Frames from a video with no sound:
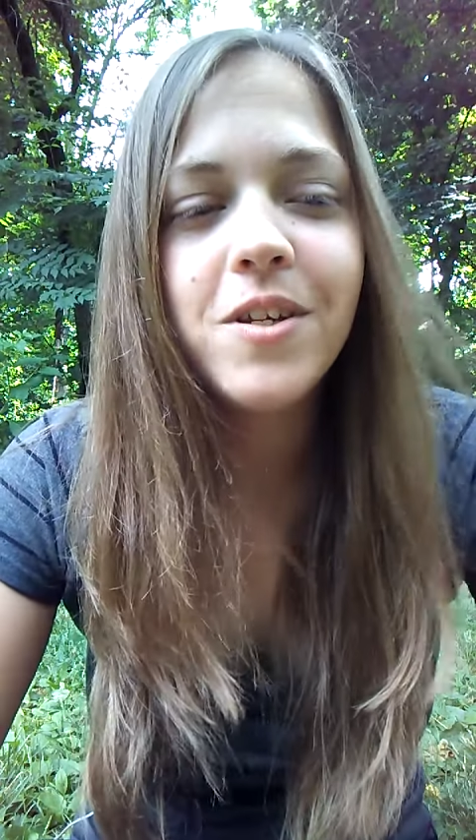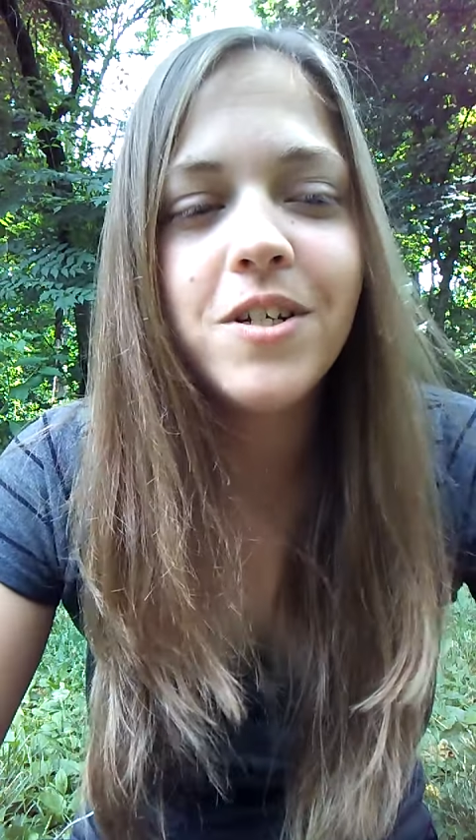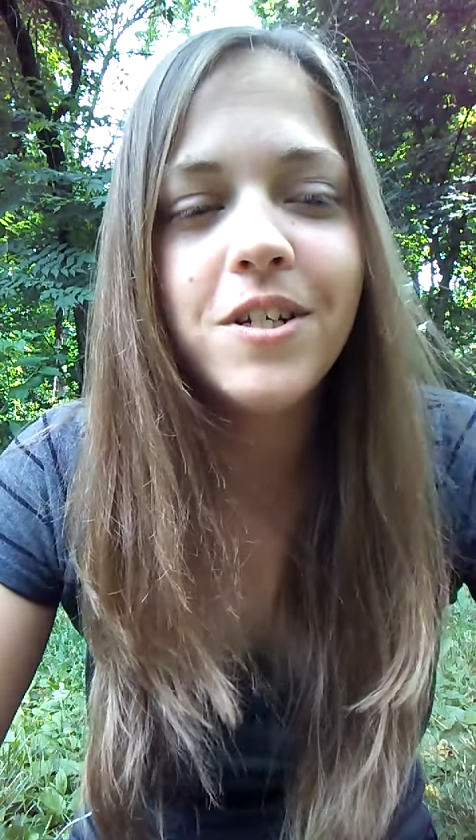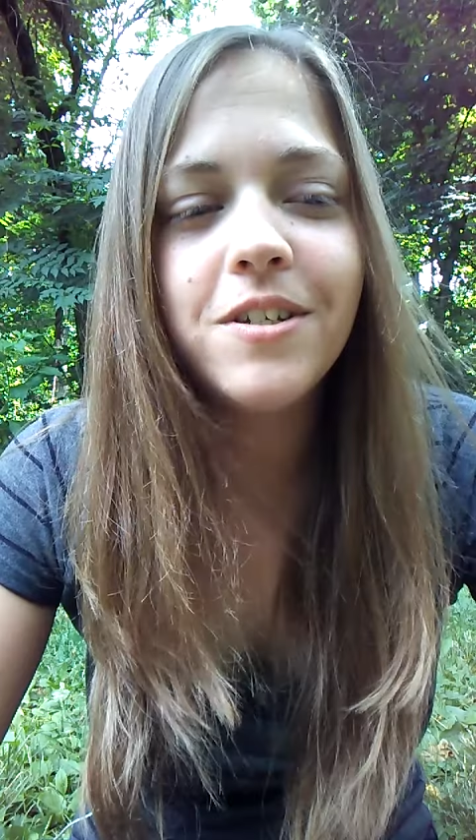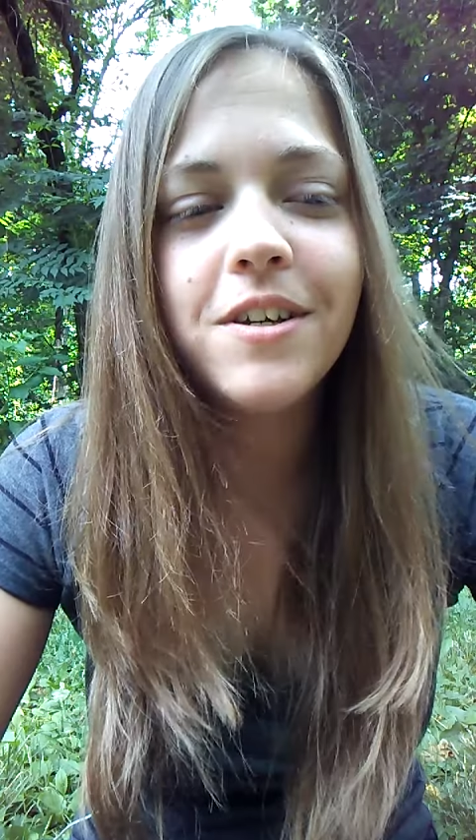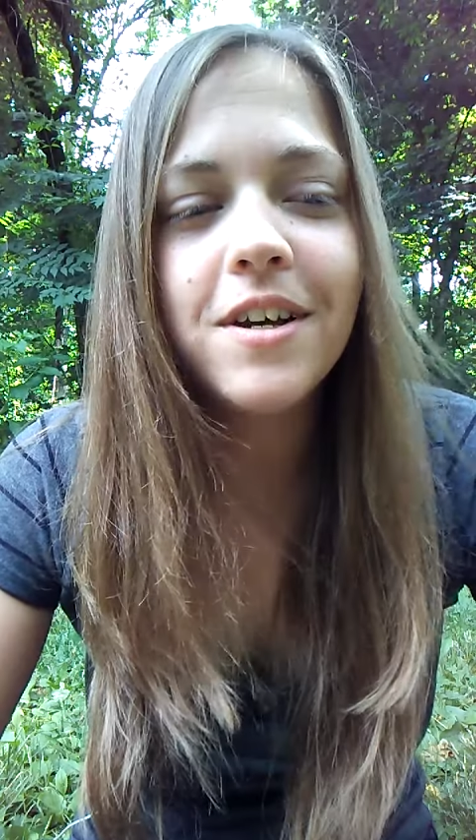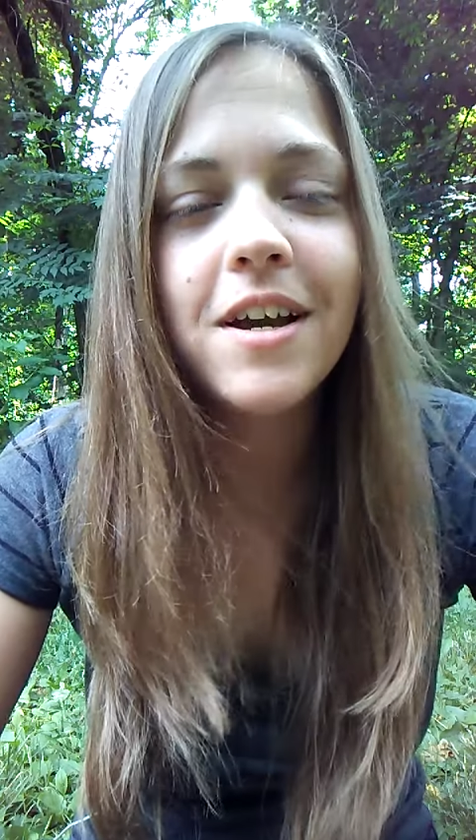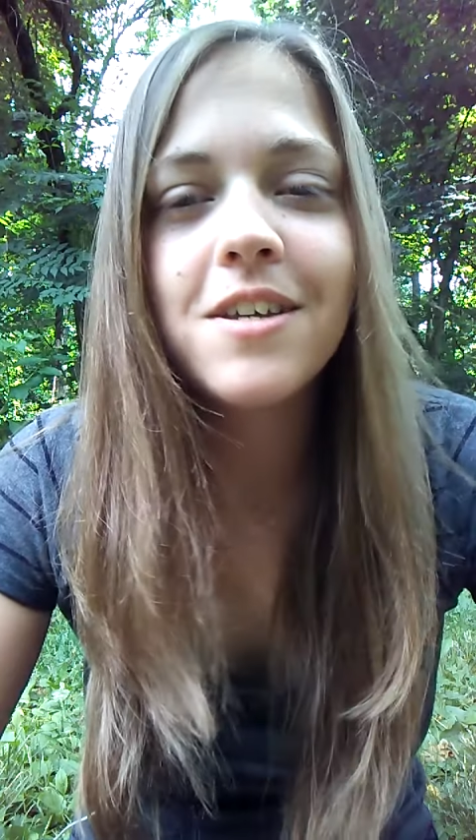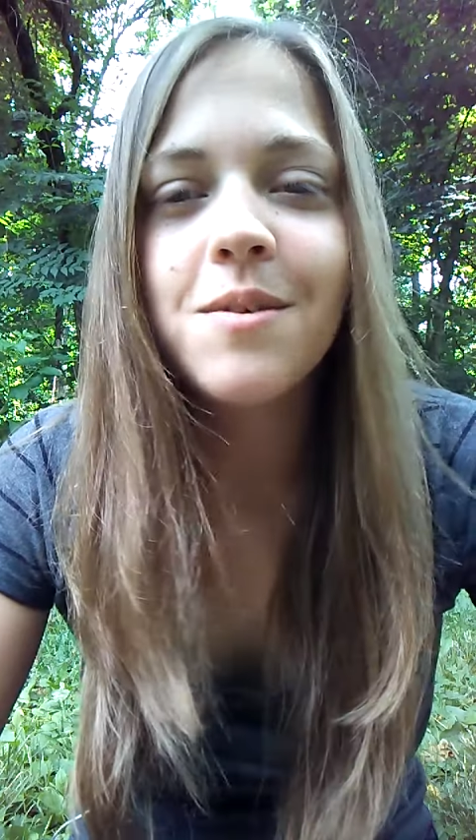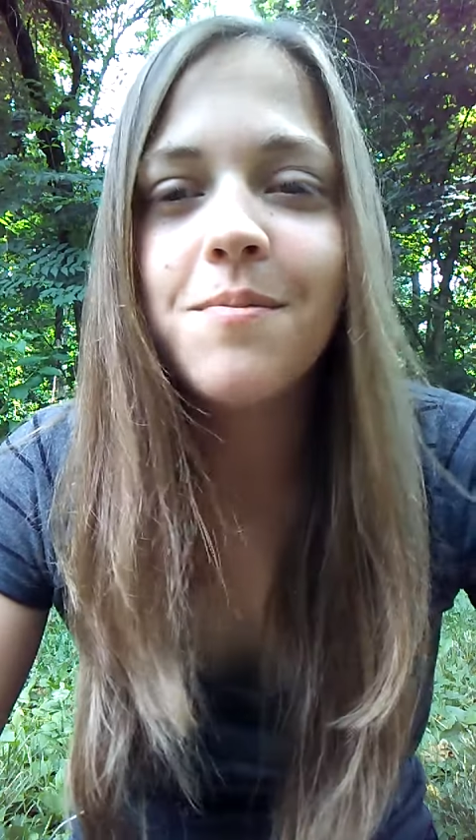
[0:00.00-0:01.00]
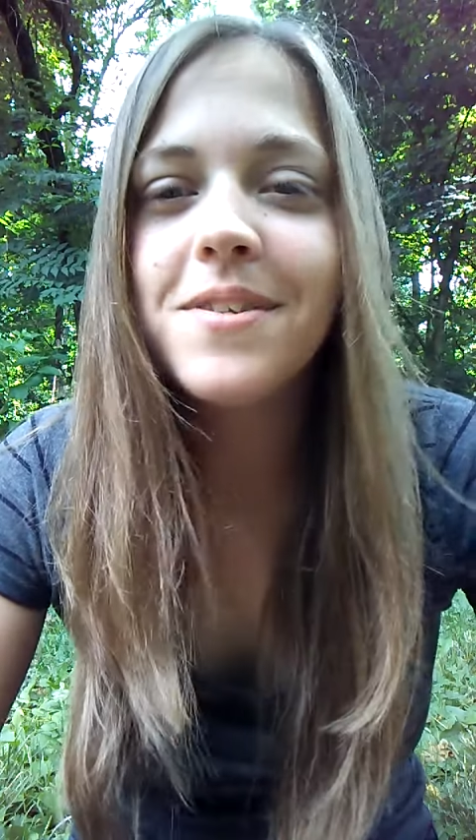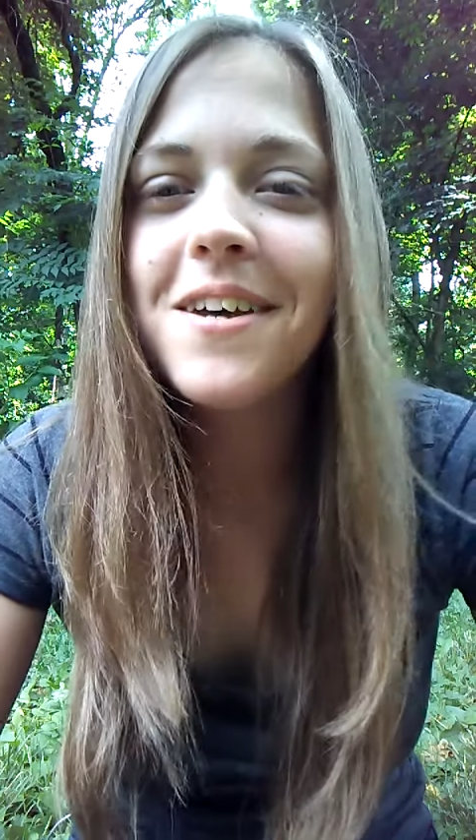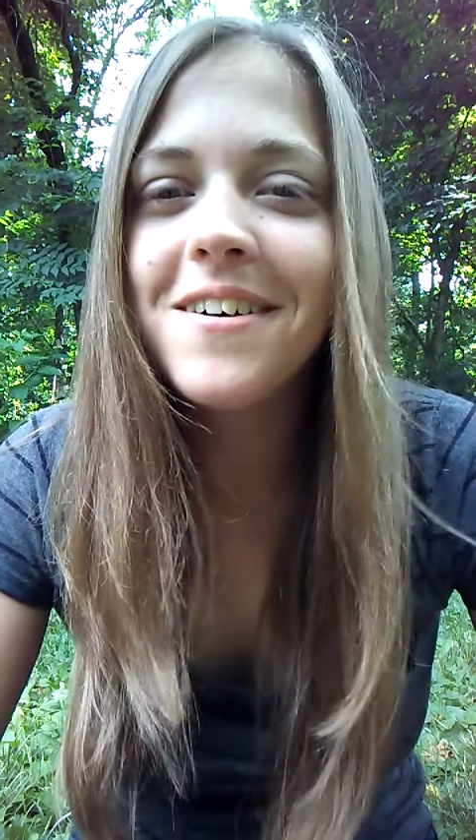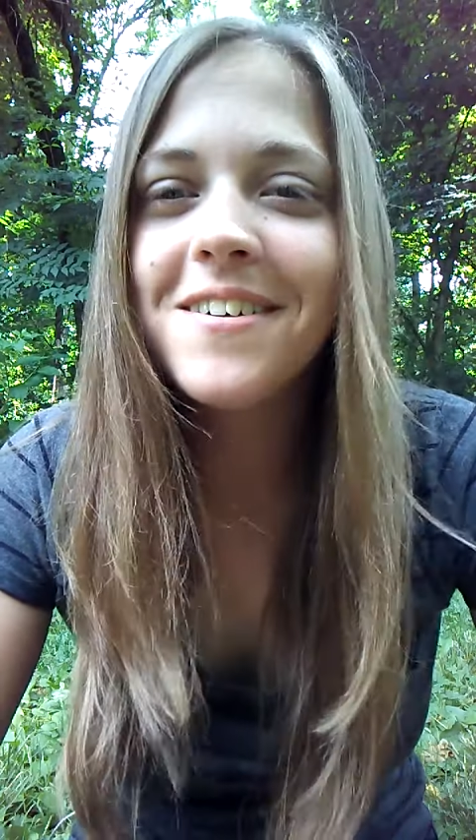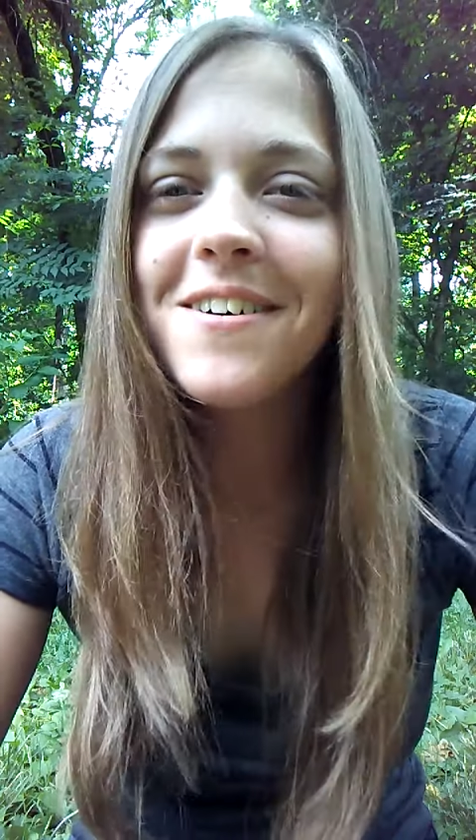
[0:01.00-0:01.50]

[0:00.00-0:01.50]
she's like, I got something to tell you.